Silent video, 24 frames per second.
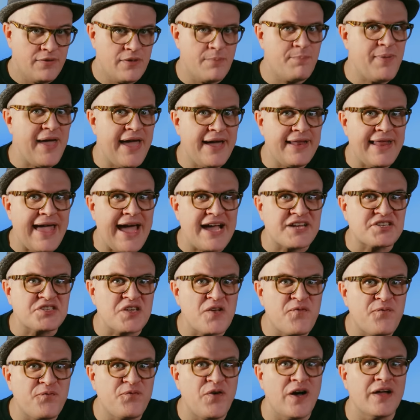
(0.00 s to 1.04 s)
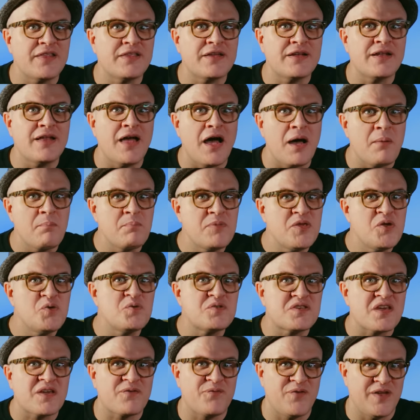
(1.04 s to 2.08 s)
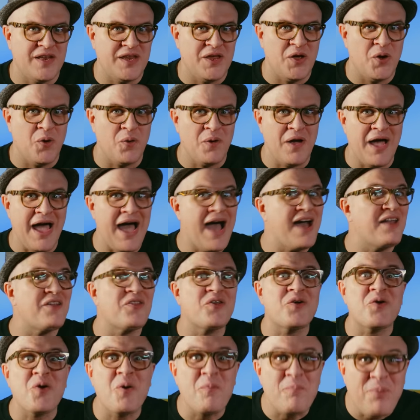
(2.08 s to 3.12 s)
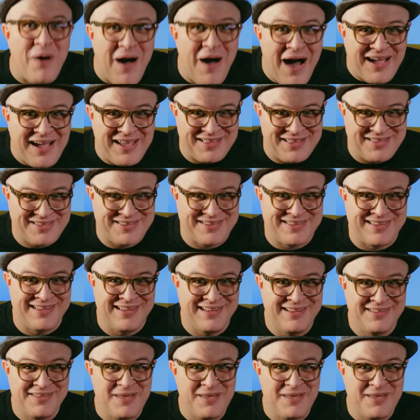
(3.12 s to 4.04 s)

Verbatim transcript: the band actually funded a music video out of their own pockets.